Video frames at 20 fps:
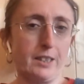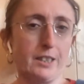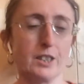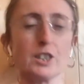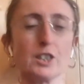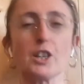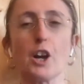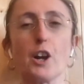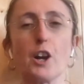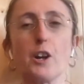
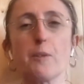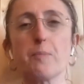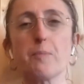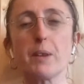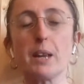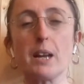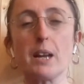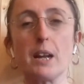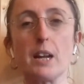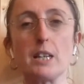
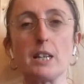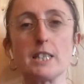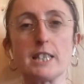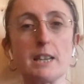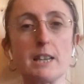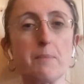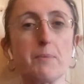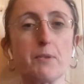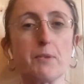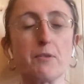So
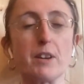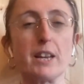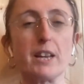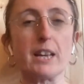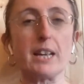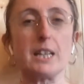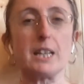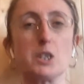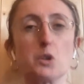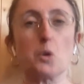tip 3
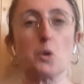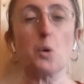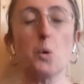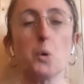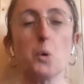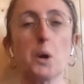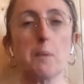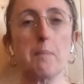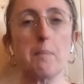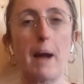is
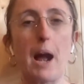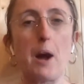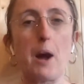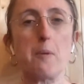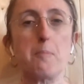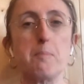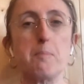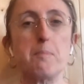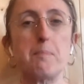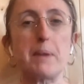all about
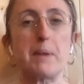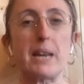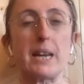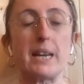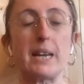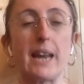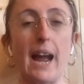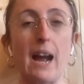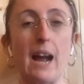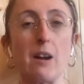
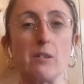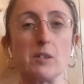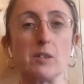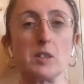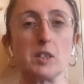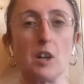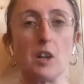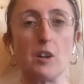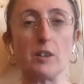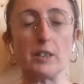being
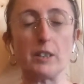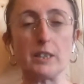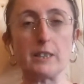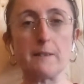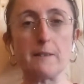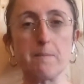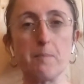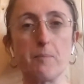outside.